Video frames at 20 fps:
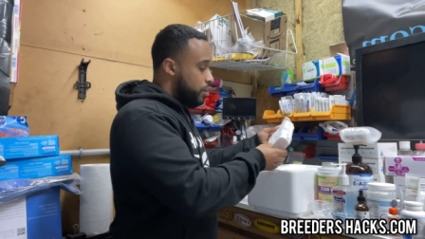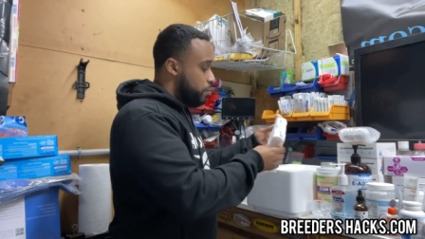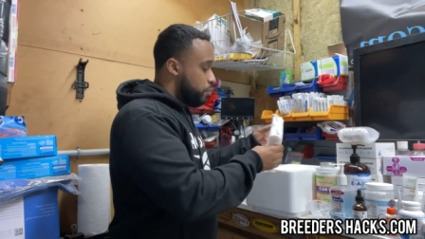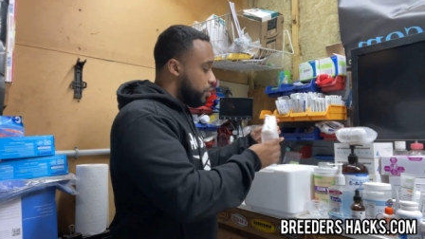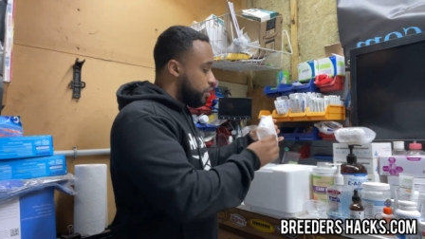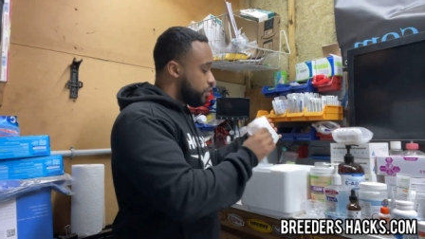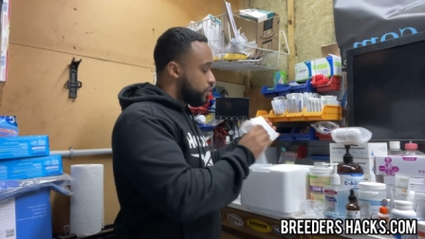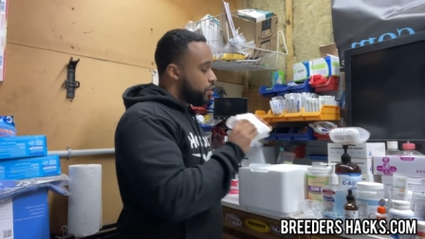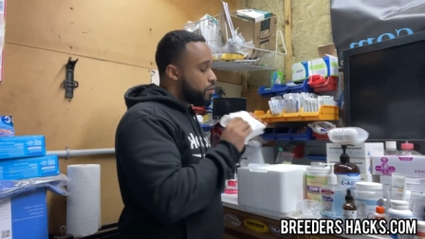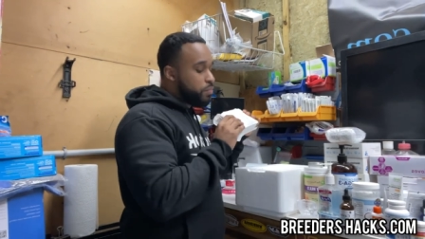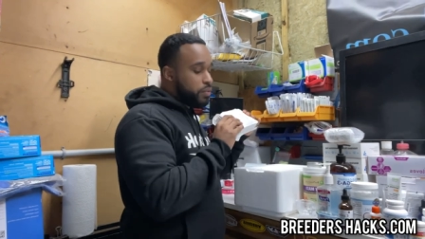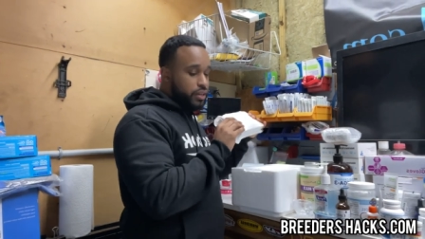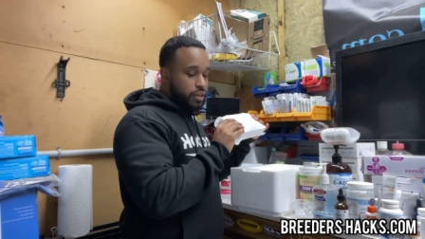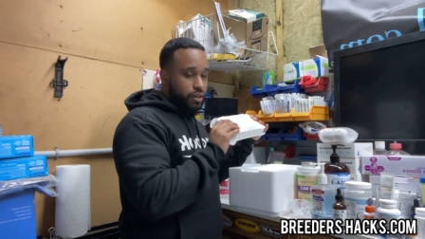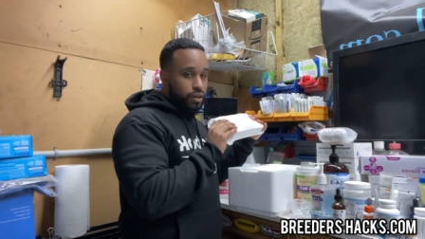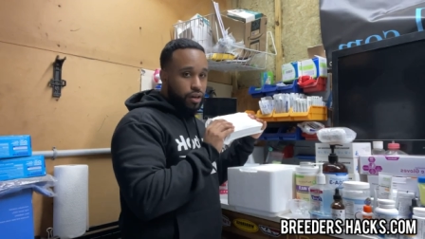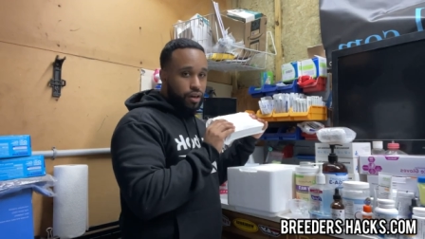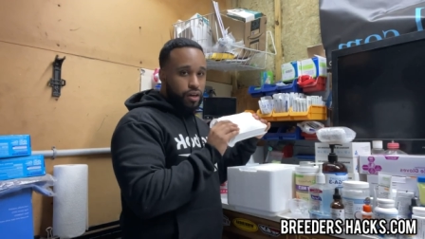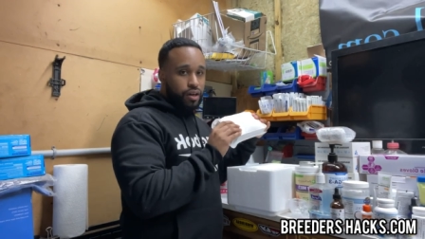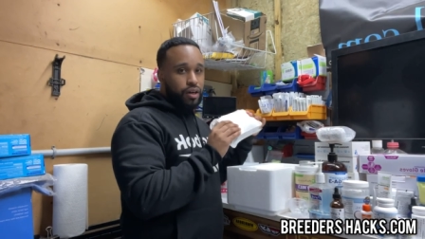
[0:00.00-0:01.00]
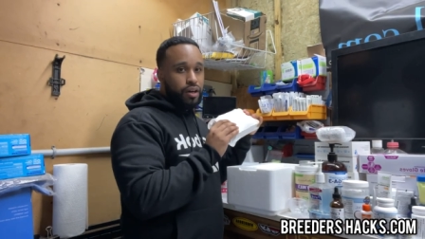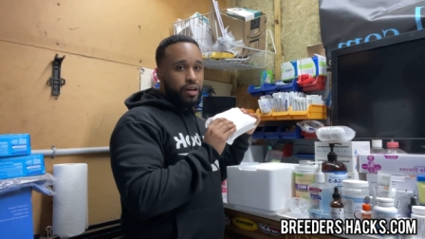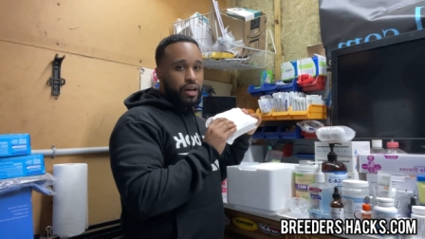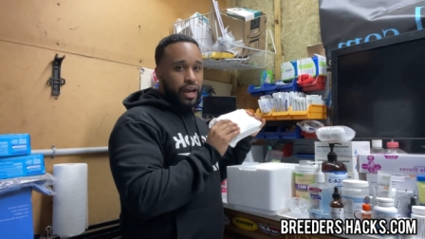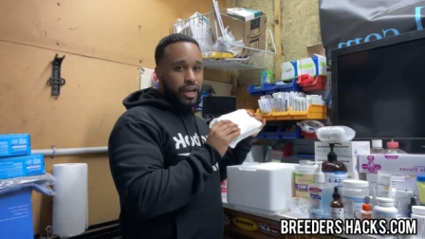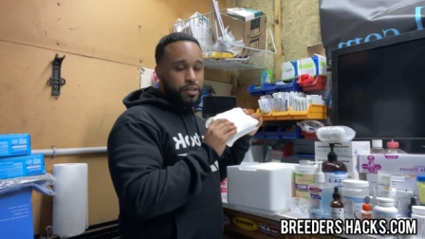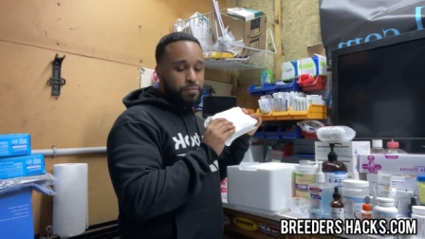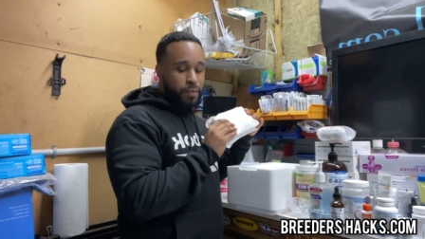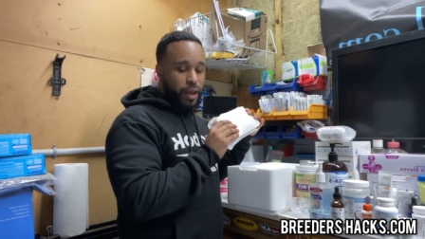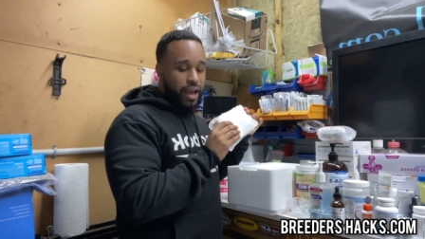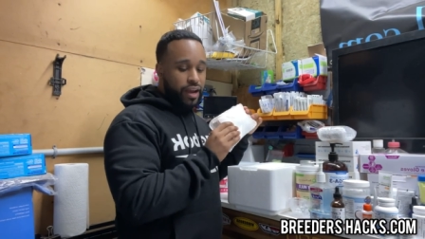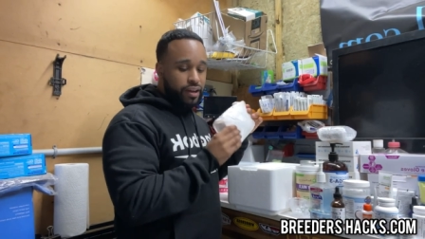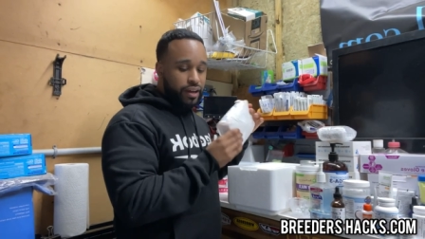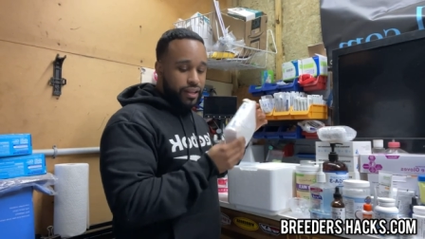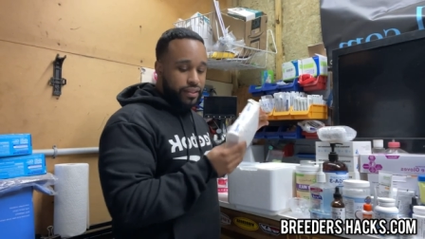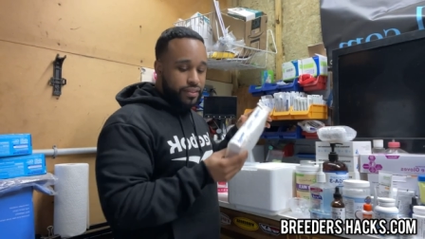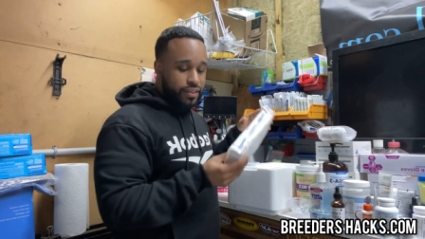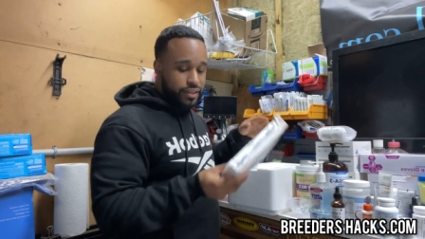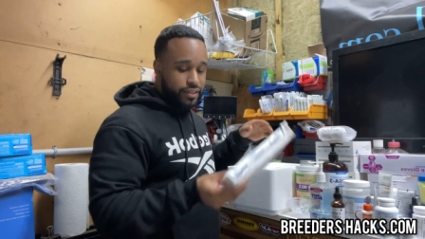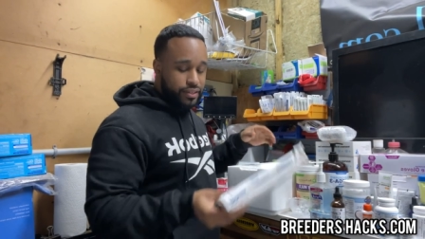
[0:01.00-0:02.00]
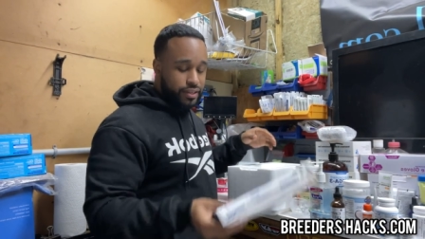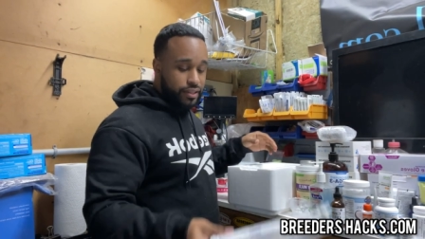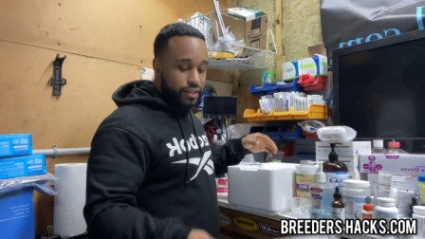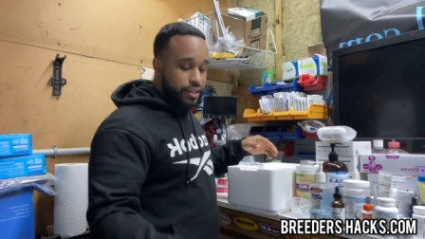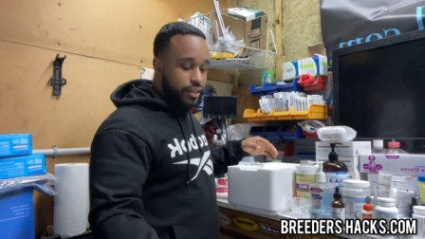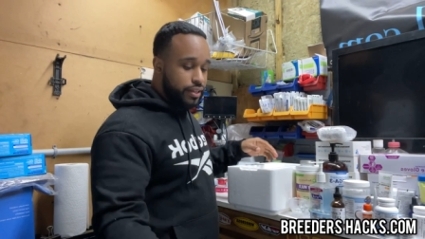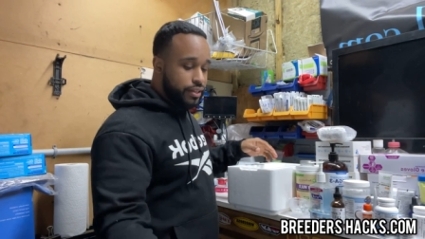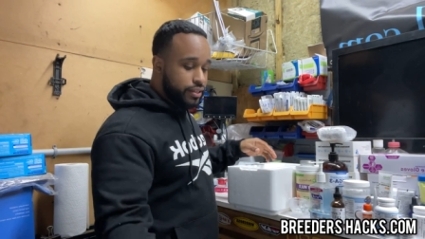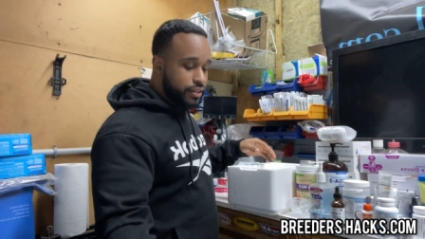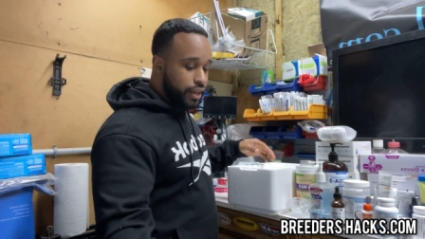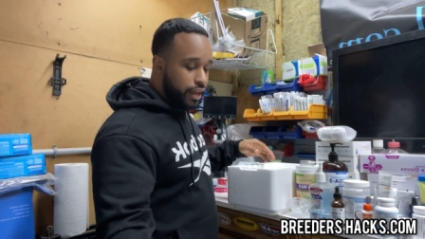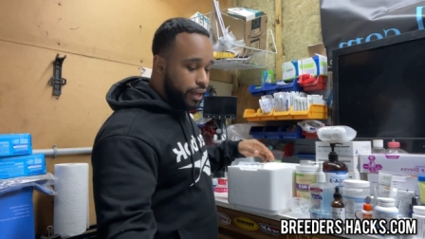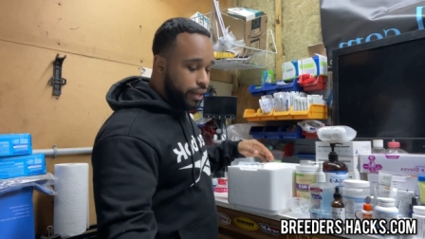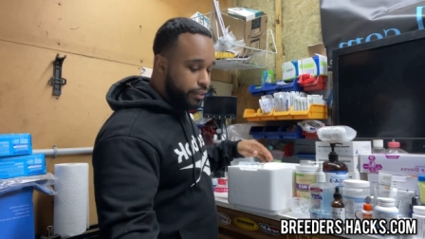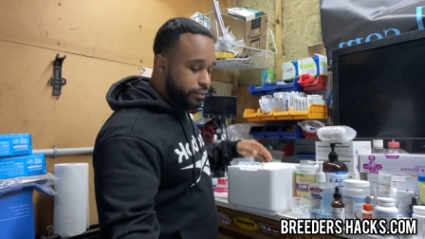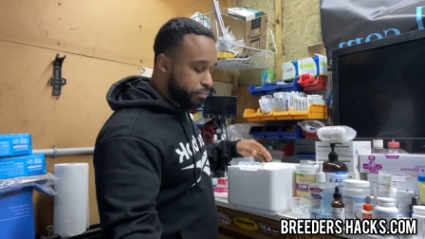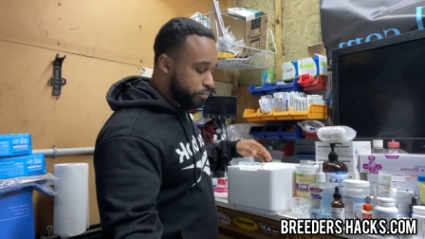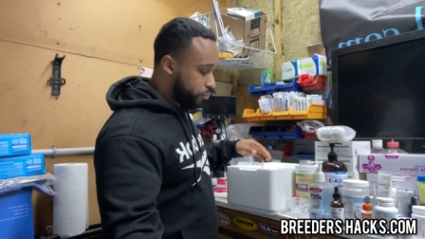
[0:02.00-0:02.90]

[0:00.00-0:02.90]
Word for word: But there's gonna be an ice pack like this on the inside.